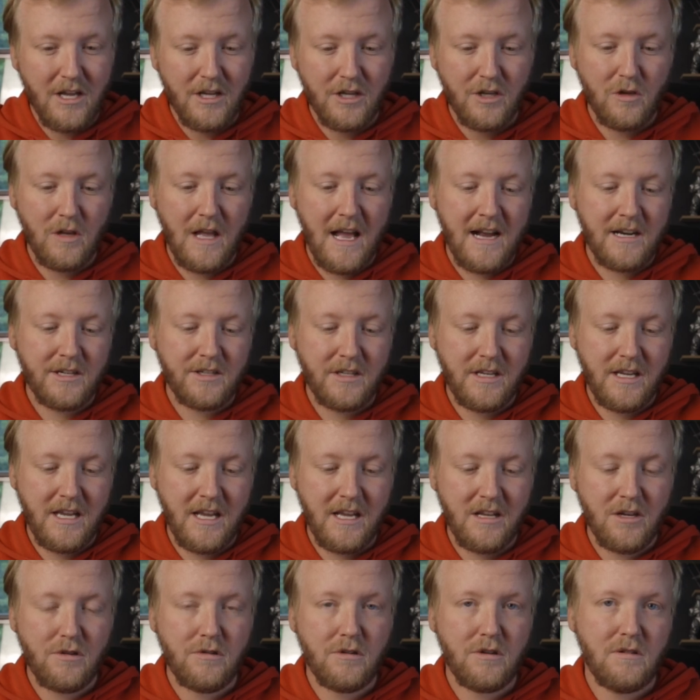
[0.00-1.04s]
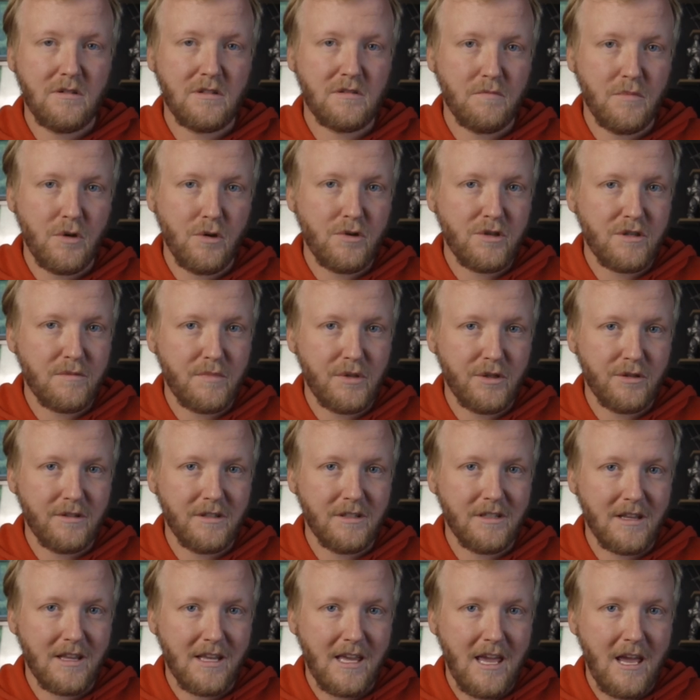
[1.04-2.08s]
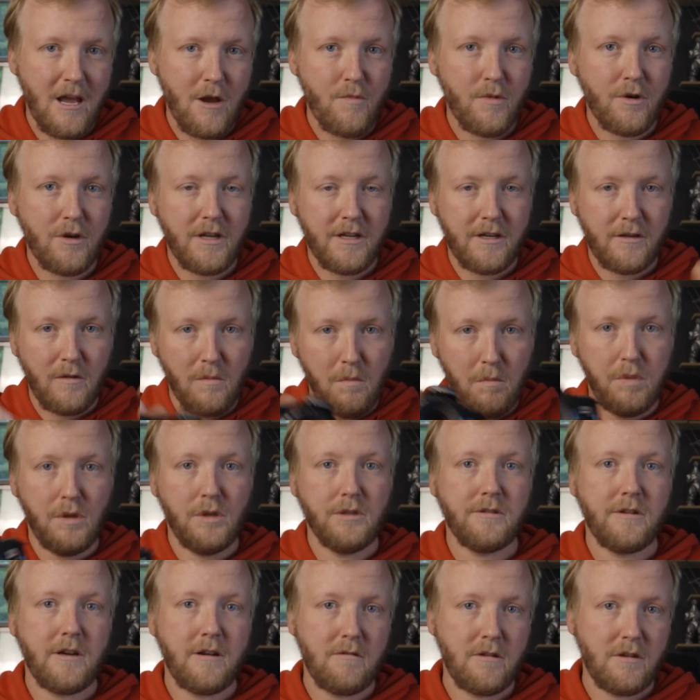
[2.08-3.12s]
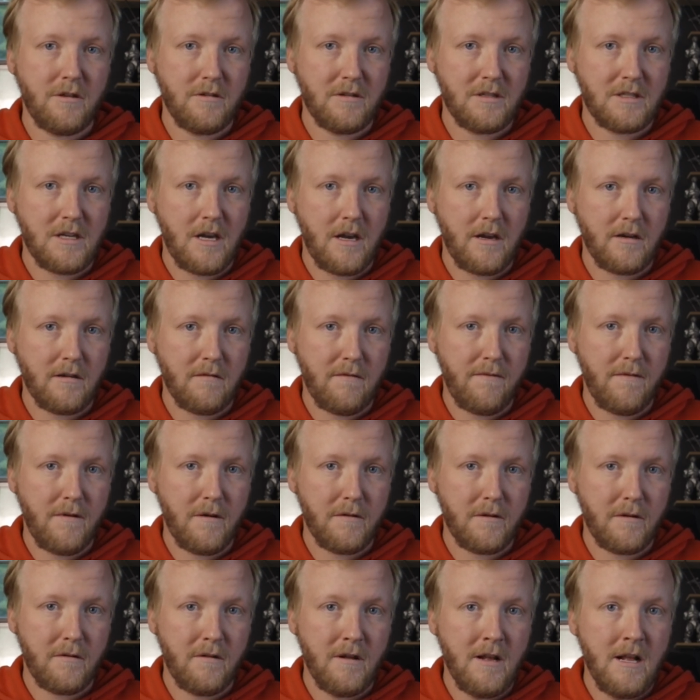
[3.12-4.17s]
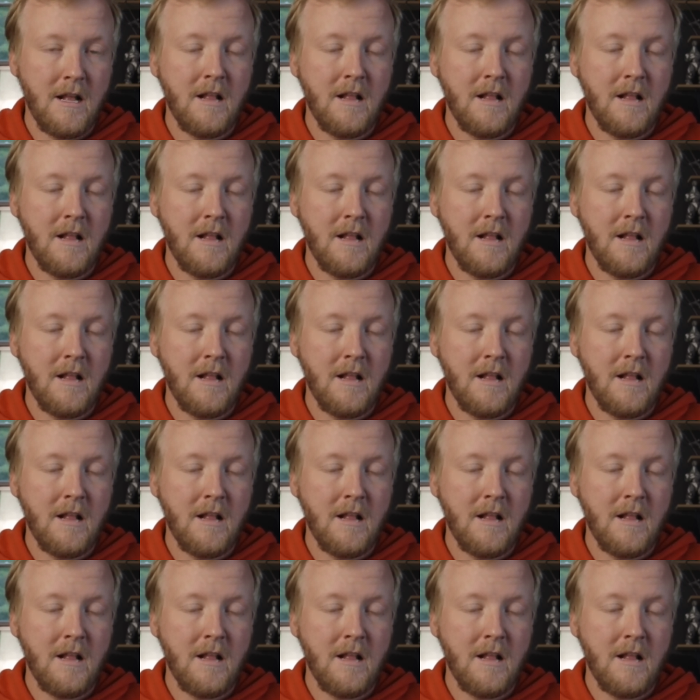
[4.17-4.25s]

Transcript: you'll actually introduce motion blur into the camera and it'll blur out your entire photo.